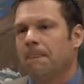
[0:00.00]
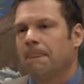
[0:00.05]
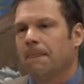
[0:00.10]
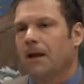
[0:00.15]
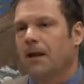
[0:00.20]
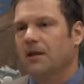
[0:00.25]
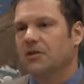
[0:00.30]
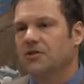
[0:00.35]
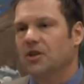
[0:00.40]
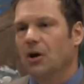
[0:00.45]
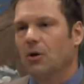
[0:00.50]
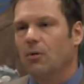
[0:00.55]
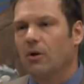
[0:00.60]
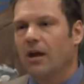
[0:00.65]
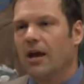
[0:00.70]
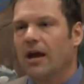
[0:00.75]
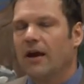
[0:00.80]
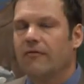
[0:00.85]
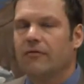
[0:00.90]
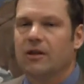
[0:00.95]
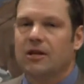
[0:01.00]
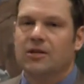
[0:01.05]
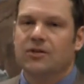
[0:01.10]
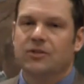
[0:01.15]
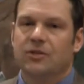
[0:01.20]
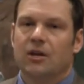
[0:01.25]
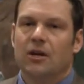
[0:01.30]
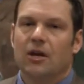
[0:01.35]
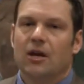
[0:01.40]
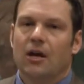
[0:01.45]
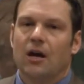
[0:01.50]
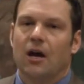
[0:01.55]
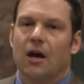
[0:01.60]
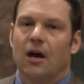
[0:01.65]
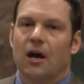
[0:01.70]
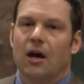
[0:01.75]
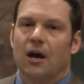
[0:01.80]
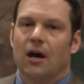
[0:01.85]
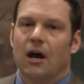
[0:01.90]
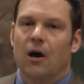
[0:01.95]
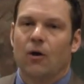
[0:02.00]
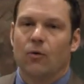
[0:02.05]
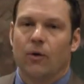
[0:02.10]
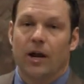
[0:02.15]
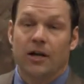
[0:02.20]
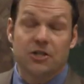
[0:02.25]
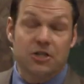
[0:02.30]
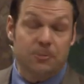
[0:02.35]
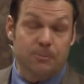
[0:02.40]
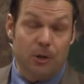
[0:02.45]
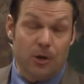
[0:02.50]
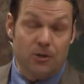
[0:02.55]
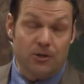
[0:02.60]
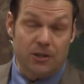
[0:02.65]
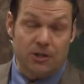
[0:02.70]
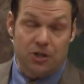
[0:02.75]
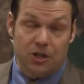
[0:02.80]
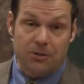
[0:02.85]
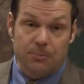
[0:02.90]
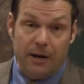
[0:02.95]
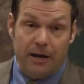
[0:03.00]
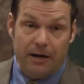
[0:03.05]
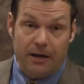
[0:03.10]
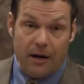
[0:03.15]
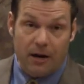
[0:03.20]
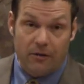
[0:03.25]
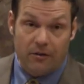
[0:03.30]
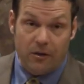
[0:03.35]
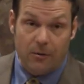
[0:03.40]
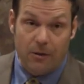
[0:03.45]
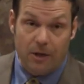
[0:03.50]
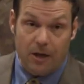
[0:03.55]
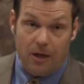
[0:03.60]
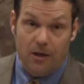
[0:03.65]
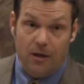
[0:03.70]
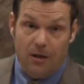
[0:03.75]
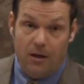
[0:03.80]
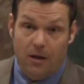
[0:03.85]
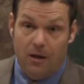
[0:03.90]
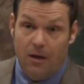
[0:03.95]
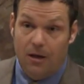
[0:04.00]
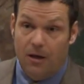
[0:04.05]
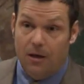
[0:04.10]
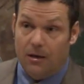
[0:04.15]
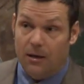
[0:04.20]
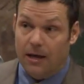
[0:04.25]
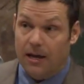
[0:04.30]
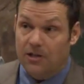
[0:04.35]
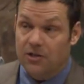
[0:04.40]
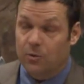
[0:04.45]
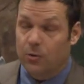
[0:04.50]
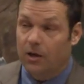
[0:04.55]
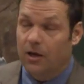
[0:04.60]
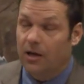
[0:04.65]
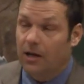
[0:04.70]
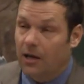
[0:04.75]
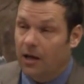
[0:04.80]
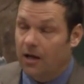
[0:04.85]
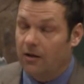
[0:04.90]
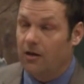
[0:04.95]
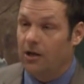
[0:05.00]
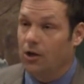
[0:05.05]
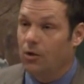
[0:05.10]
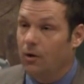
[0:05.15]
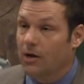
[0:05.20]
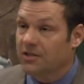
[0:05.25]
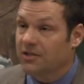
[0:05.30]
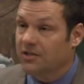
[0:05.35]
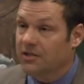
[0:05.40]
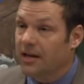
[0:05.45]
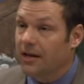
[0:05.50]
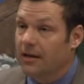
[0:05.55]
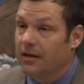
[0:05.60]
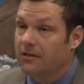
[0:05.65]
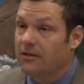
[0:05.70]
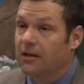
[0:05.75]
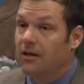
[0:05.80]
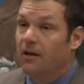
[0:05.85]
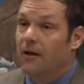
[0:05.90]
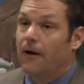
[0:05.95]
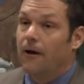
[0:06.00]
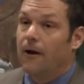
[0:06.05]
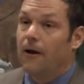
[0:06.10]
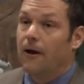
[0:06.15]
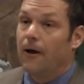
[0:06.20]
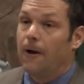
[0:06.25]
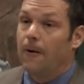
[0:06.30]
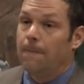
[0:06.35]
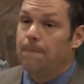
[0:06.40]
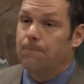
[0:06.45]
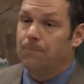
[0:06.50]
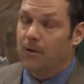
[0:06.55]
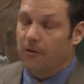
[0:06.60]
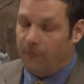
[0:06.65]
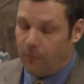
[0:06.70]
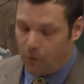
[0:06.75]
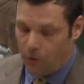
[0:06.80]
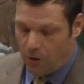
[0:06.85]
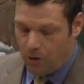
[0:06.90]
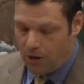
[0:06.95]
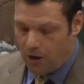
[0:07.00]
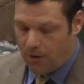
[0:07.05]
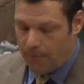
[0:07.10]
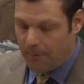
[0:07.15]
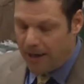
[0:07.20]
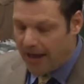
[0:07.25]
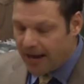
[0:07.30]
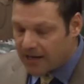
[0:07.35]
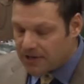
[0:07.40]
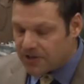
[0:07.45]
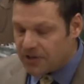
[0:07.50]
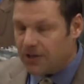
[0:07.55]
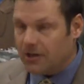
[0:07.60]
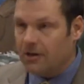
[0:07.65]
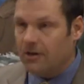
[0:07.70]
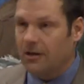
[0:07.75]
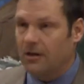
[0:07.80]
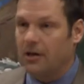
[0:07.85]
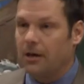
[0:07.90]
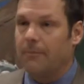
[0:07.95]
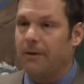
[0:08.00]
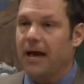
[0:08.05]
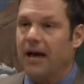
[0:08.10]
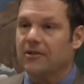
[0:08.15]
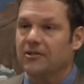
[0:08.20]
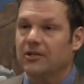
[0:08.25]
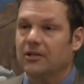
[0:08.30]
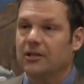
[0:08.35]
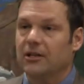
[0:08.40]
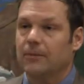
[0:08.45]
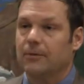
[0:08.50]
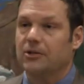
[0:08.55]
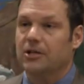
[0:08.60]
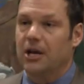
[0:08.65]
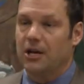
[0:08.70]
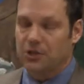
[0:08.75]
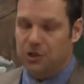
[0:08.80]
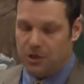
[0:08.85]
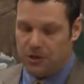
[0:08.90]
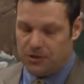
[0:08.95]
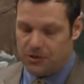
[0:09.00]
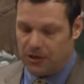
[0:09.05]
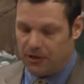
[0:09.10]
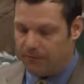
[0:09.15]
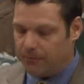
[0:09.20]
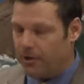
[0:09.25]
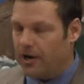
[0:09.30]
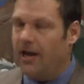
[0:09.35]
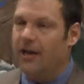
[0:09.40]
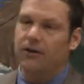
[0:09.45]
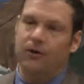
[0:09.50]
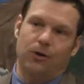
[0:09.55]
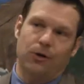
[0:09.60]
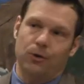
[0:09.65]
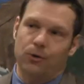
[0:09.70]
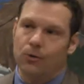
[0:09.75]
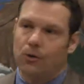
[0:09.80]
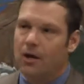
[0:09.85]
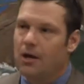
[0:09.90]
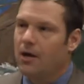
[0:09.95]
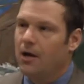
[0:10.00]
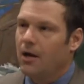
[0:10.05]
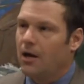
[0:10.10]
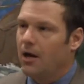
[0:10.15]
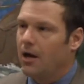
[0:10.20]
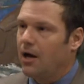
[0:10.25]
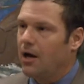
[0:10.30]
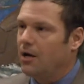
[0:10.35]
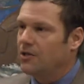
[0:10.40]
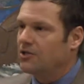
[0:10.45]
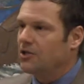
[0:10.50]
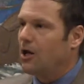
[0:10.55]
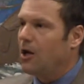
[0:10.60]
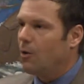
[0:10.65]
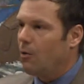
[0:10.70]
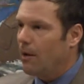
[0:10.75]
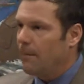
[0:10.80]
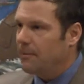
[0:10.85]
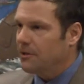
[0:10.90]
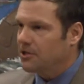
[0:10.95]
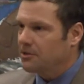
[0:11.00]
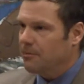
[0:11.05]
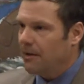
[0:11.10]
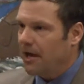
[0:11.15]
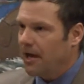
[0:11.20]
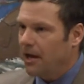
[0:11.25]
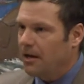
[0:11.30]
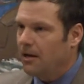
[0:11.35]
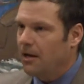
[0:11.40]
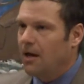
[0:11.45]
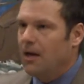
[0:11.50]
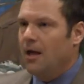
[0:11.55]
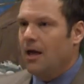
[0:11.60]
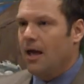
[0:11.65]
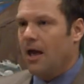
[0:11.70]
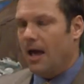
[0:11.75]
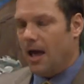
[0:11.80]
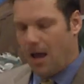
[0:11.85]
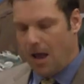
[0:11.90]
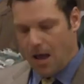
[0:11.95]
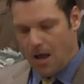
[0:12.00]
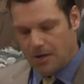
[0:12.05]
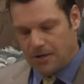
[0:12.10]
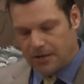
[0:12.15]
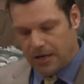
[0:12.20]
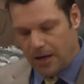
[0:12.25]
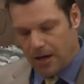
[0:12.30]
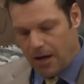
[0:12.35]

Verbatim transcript: And so we have these outrageous bills that just made it out of committee last week in the US Senate for magazine capacity limitations, a brand new assault weapons ban, and